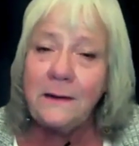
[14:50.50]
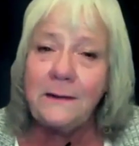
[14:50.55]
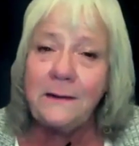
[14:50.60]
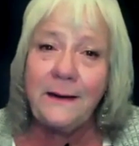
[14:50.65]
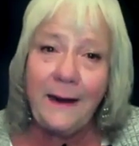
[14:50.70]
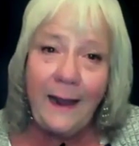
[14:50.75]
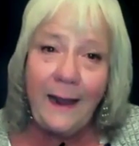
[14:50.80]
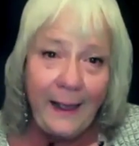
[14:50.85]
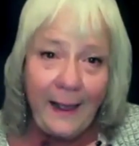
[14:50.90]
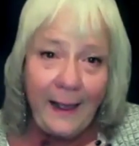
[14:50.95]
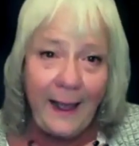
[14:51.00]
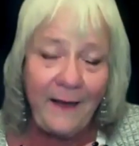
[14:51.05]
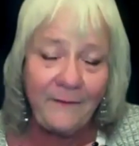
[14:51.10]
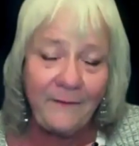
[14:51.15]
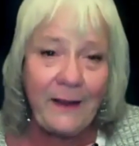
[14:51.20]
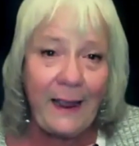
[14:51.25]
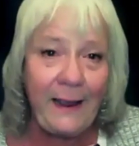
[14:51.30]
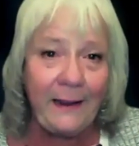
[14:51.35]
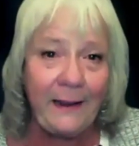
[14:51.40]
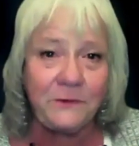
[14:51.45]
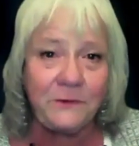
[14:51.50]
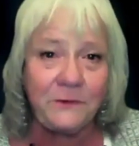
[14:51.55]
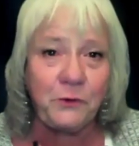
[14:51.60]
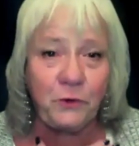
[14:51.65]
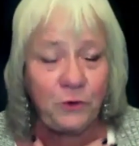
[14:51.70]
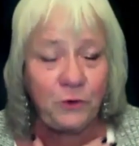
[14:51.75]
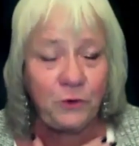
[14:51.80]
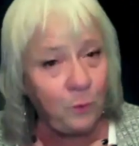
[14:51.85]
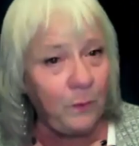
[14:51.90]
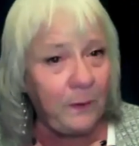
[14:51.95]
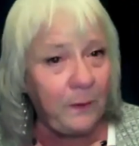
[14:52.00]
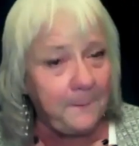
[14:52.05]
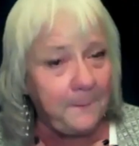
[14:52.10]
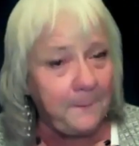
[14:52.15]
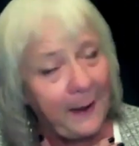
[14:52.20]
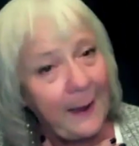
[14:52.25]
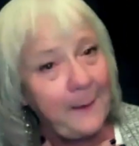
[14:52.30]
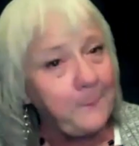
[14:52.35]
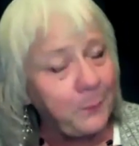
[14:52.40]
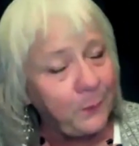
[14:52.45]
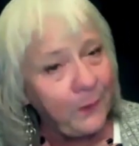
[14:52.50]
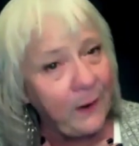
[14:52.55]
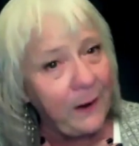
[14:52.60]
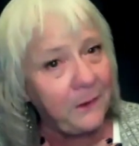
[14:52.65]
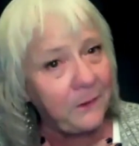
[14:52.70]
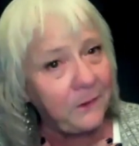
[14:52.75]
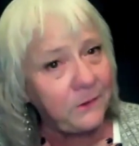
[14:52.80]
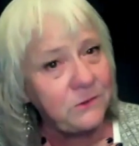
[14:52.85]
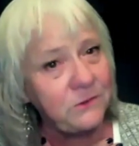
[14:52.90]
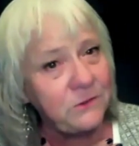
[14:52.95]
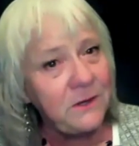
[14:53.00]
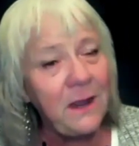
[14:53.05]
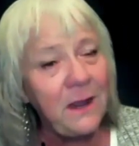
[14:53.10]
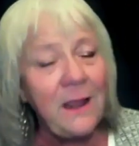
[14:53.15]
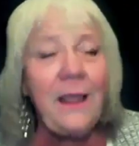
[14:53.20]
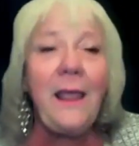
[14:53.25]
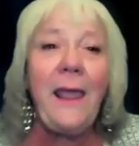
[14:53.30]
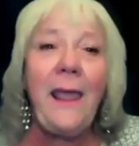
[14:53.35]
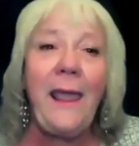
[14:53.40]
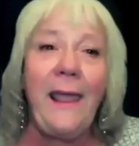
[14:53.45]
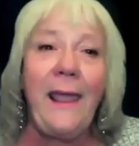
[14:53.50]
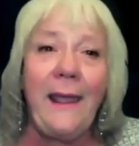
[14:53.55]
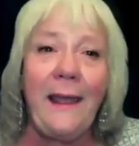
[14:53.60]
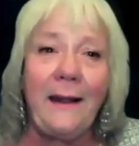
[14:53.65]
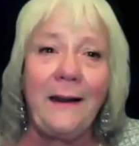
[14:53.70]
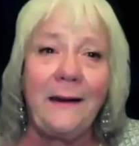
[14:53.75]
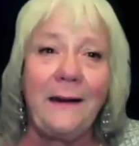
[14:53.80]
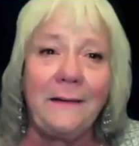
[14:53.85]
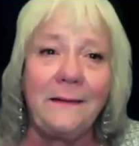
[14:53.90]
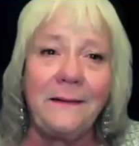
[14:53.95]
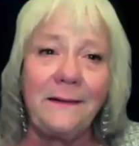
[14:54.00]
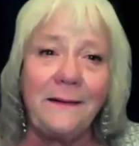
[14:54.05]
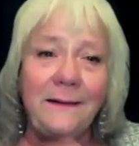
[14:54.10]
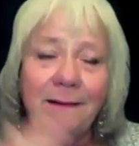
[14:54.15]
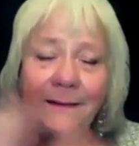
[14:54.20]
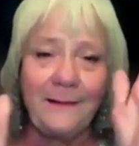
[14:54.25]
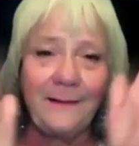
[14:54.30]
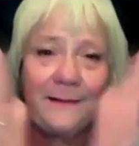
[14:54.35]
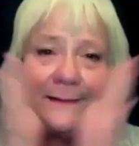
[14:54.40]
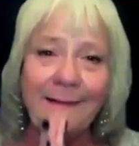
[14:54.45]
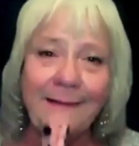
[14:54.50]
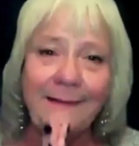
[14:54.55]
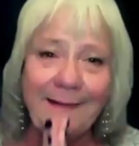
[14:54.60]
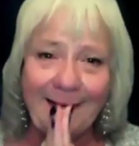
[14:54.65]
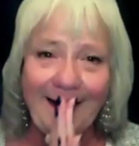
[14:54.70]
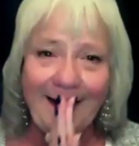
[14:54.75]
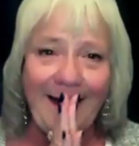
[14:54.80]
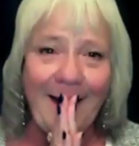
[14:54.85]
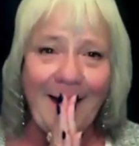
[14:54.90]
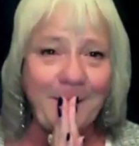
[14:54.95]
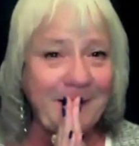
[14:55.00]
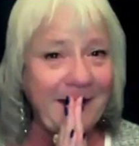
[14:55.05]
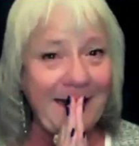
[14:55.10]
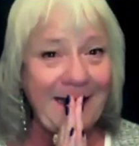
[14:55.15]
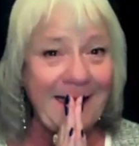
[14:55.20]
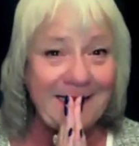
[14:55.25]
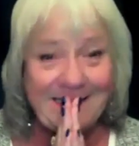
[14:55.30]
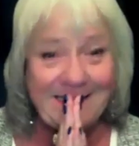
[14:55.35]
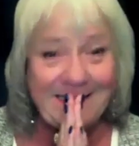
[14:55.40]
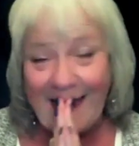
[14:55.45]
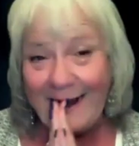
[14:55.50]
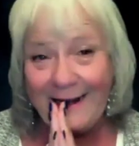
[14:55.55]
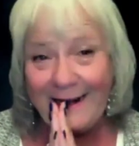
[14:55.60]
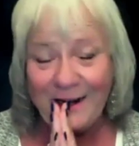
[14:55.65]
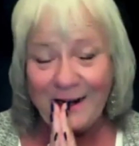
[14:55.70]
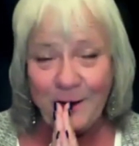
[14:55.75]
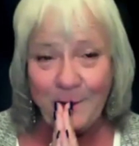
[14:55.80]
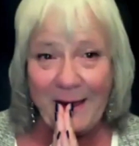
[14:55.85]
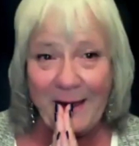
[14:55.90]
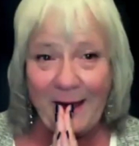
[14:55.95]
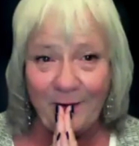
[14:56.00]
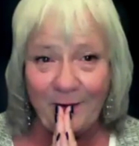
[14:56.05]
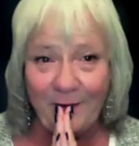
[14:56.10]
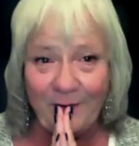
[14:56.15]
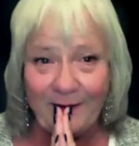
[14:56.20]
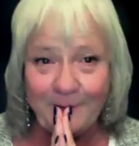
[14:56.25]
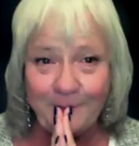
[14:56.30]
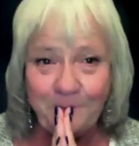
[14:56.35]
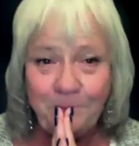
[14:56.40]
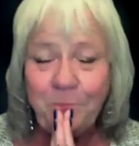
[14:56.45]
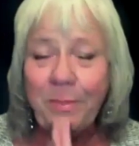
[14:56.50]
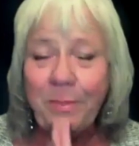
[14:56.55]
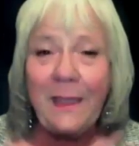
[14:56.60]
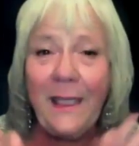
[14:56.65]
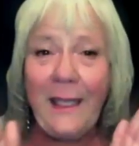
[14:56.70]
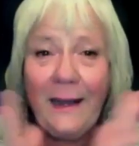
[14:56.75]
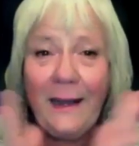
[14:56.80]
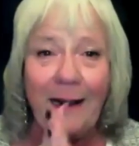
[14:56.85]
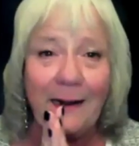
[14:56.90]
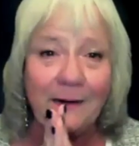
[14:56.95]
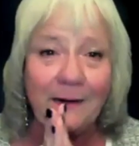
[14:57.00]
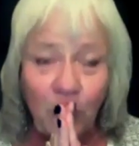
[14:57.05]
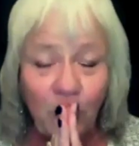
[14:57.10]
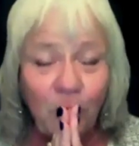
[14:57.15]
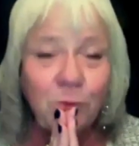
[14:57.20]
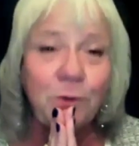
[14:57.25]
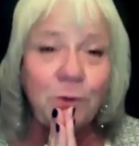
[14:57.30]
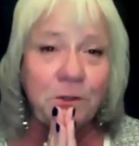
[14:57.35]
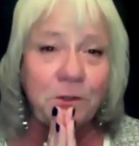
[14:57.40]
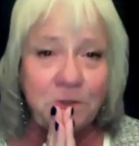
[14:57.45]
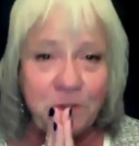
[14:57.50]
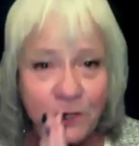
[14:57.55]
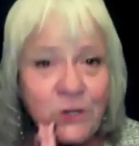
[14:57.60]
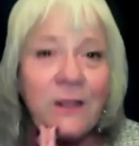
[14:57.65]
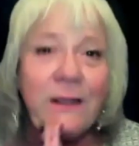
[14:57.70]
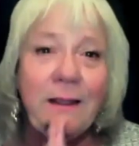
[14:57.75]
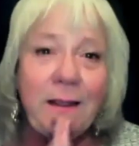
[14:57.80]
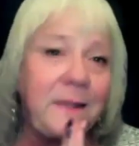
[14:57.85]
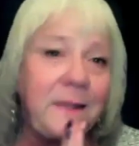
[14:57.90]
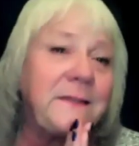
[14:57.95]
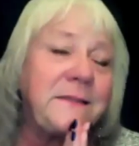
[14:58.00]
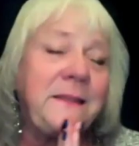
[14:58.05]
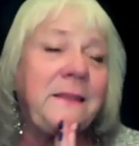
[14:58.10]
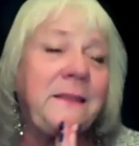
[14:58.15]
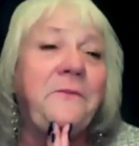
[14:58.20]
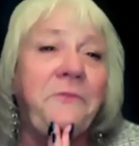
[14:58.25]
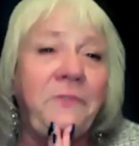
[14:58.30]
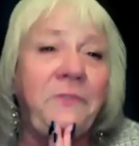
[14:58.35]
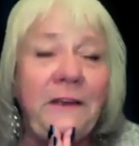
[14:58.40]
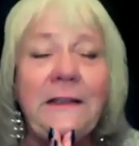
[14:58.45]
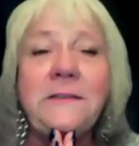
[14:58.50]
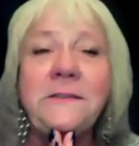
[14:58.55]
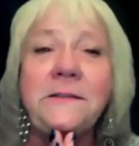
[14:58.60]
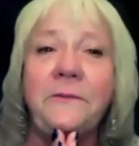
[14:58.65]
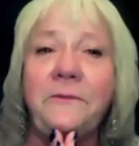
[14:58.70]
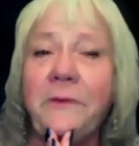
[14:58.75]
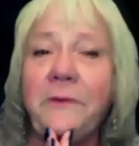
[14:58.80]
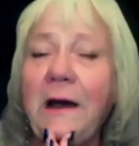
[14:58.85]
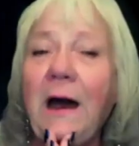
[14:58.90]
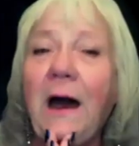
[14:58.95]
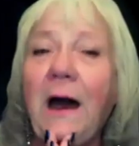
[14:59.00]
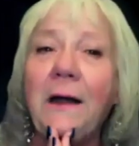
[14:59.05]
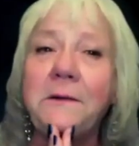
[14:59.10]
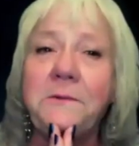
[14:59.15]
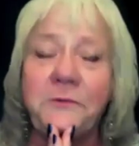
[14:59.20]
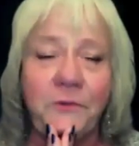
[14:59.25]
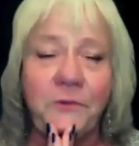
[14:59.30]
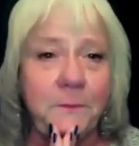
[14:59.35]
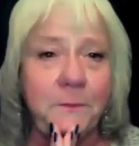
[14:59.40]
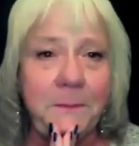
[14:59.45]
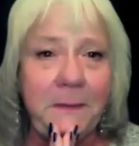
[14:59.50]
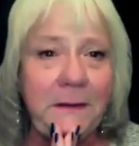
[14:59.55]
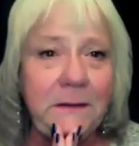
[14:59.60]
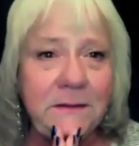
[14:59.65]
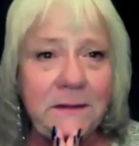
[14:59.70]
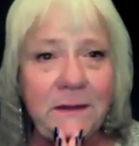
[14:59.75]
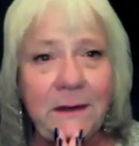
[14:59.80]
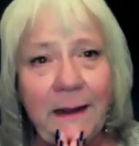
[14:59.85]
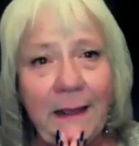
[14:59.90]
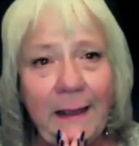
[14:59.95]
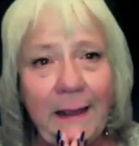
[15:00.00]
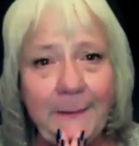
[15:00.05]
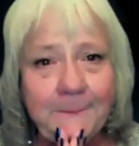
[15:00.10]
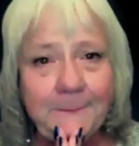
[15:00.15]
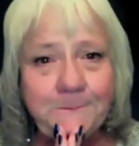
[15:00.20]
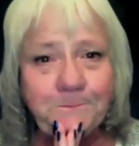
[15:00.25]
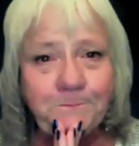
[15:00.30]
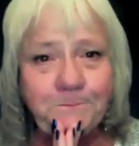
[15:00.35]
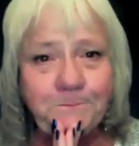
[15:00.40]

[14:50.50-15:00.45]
Today I have an answer to one of my prayers, and I'm excited about it. And I told her she is the face of God for me today.